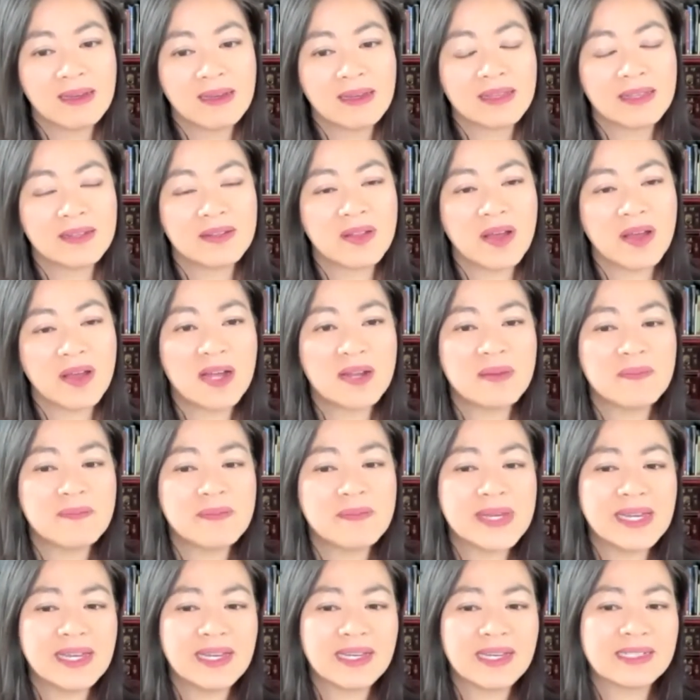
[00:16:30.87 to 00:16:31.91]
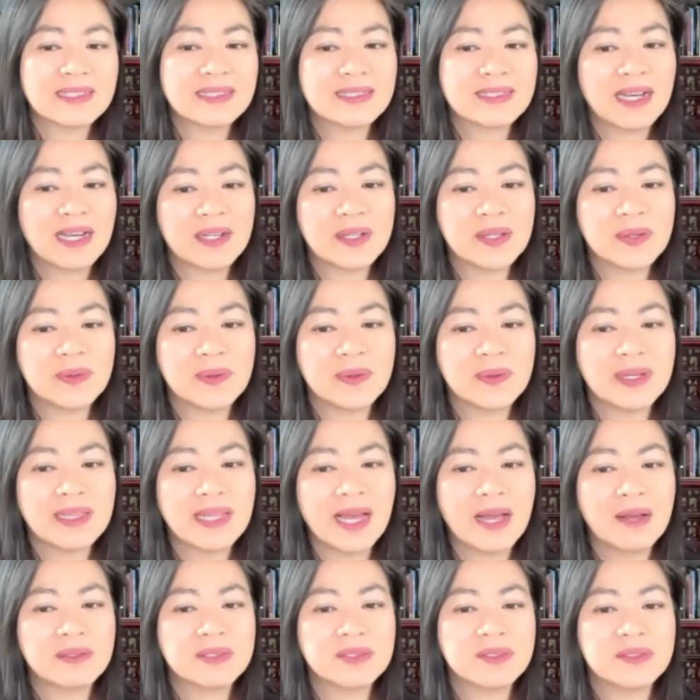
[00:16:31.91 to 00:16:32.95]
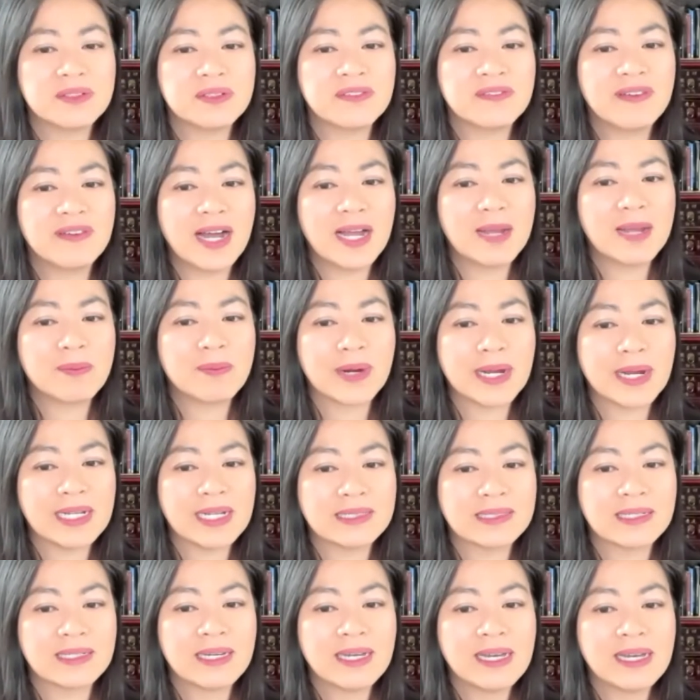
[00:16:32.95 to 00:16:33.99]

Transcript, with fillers: The non being inside you allows you to vibrate